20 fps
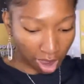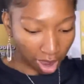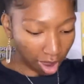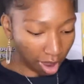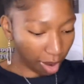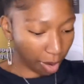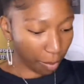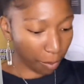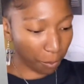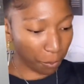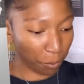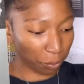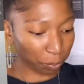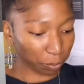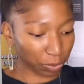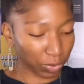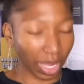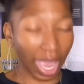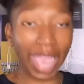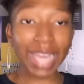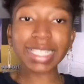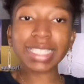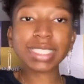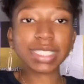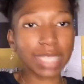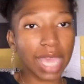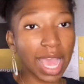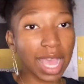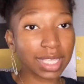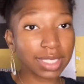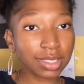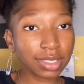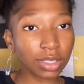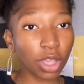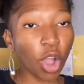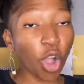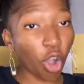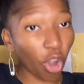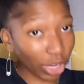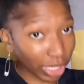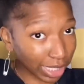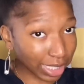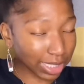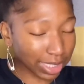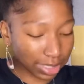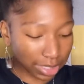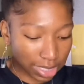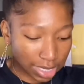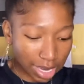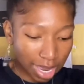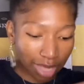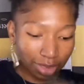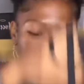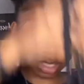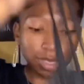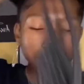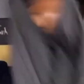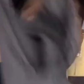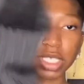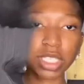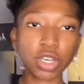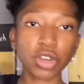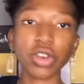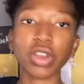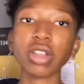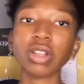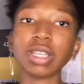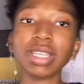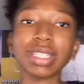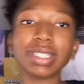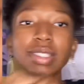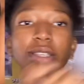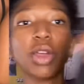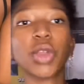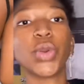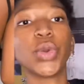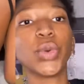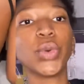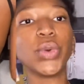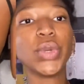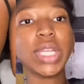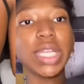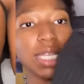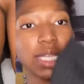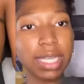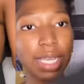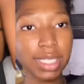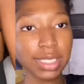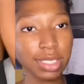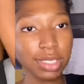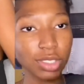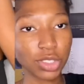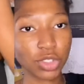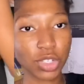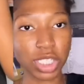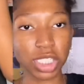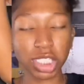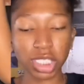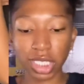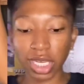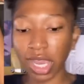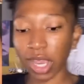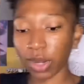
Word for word: um and it does honestly and this material is really nice and stretchy